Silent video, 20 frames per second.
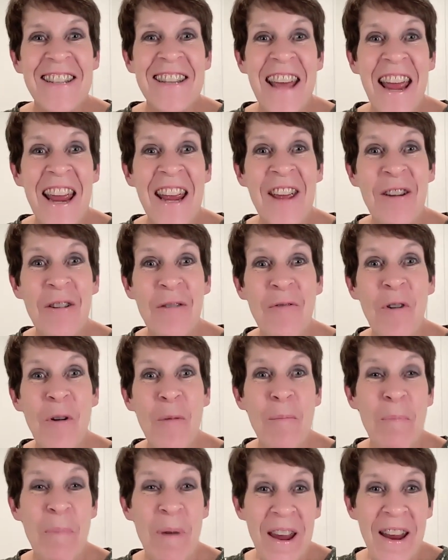thank you for
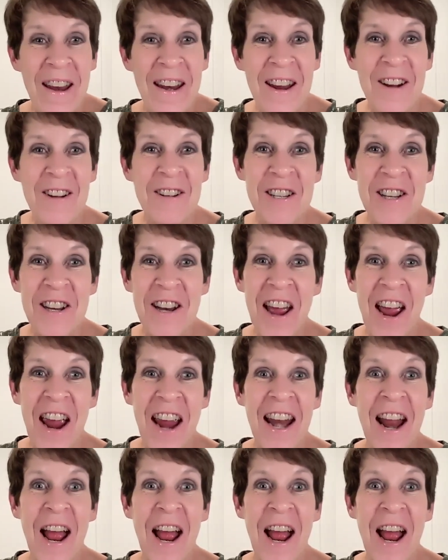being here tonight.